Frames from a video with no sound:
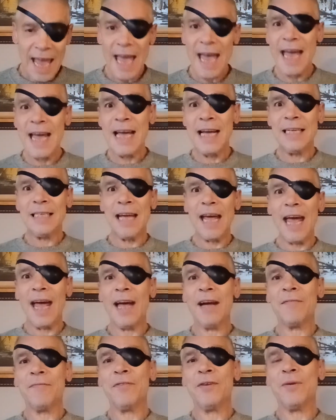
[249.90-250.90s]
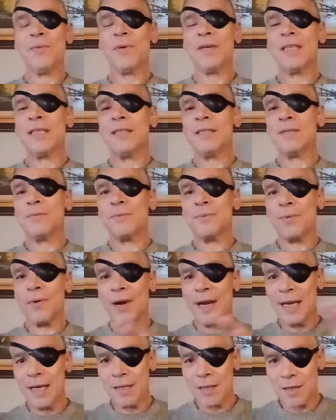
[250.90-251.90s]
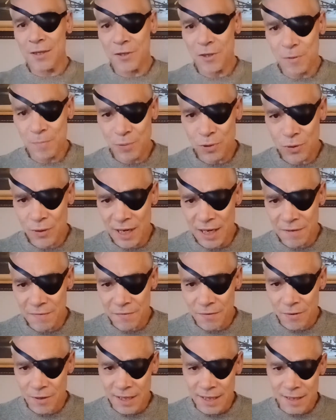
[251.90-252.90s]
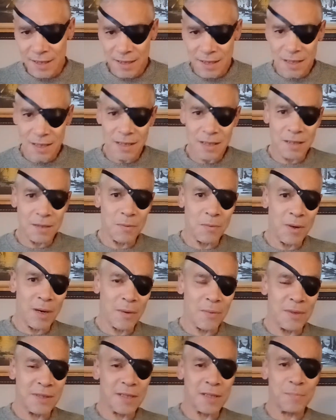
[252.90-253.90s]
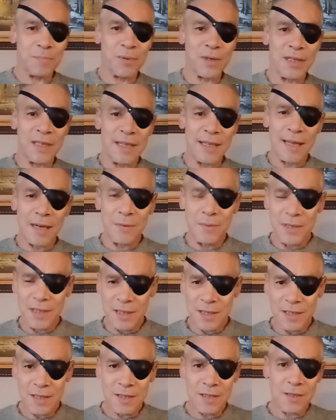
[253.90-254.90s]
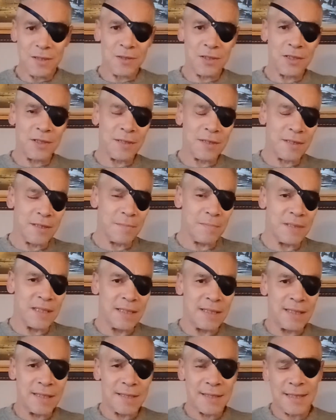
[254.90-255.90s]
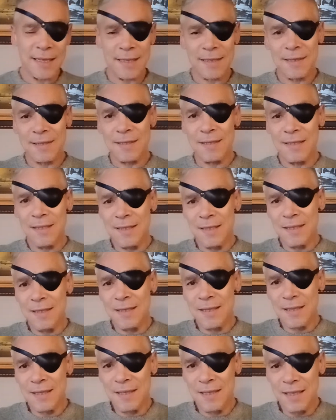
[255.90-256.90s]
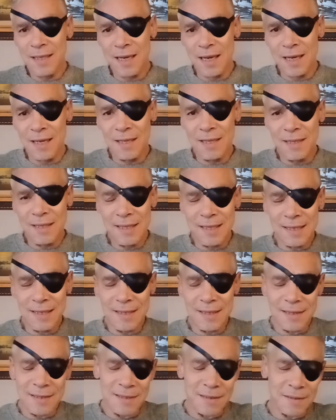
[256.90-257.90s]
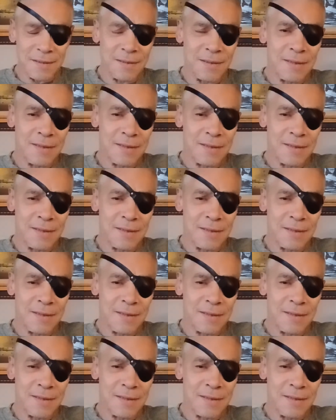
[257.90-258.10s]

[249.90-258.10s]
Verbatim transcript: And everyone rained on her parade for it. Oh, where was it Britney that we knew? She used to be the sexy young uh,